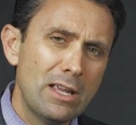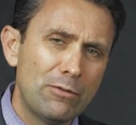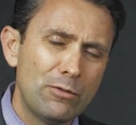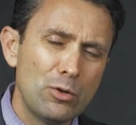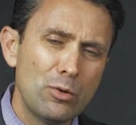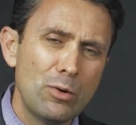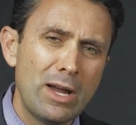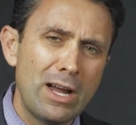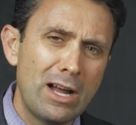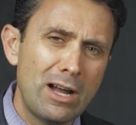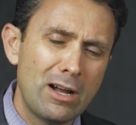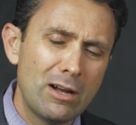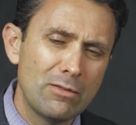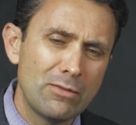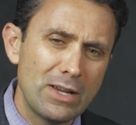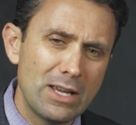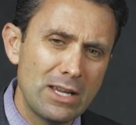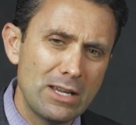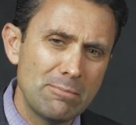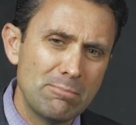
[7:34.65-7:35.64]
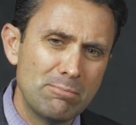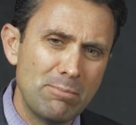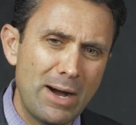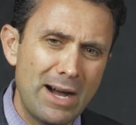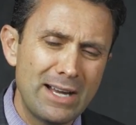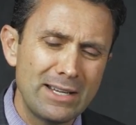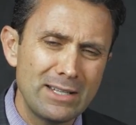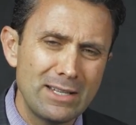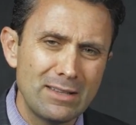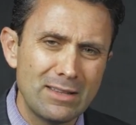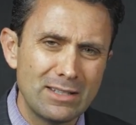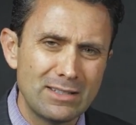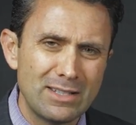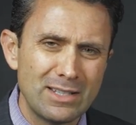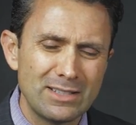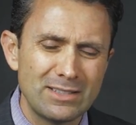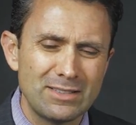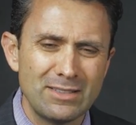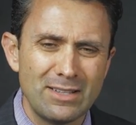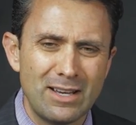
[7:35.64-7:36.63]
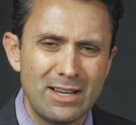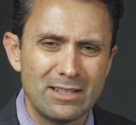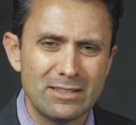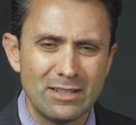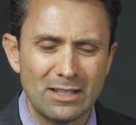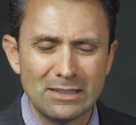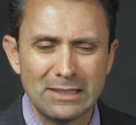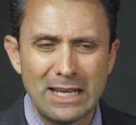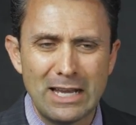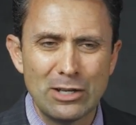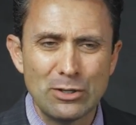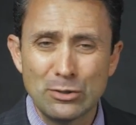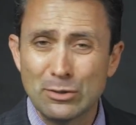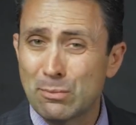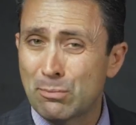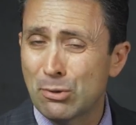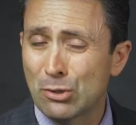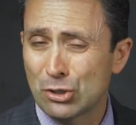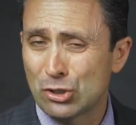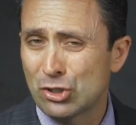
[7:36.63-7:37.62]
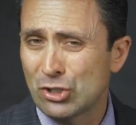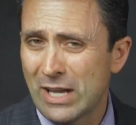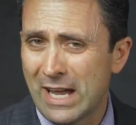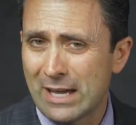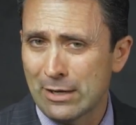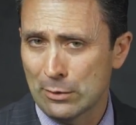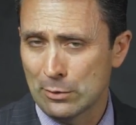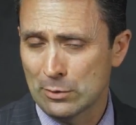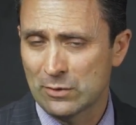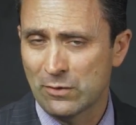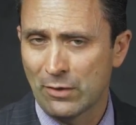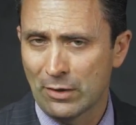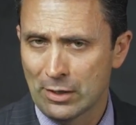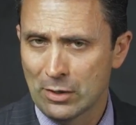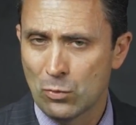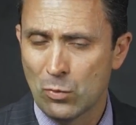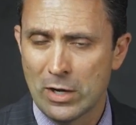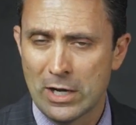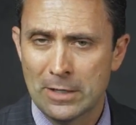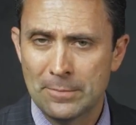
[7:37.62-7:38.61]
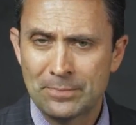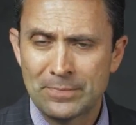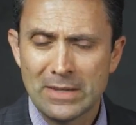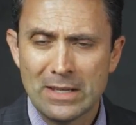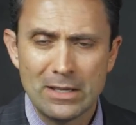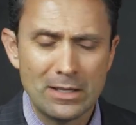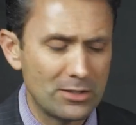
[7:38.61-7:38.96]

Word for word: if you have a body that does not allow you to push shadows very well.